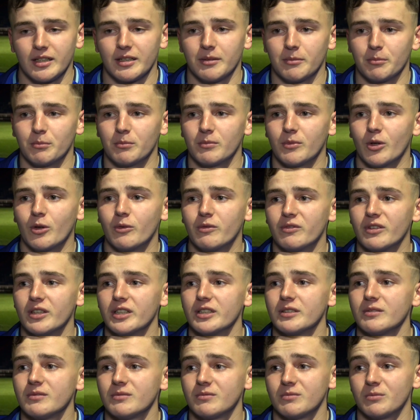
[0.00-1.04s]
And
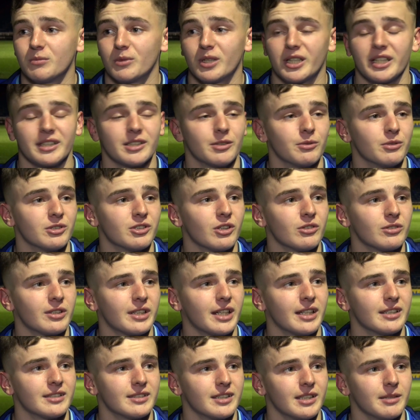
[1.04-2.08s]
hopefully we'll get the result
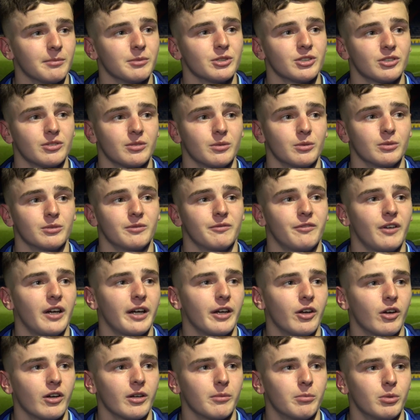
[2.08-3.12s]
against Amiens. So,
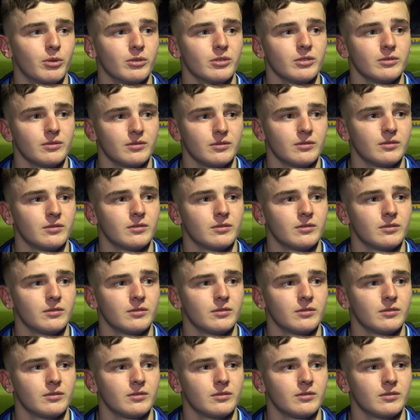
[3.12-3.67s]
very hard opponent.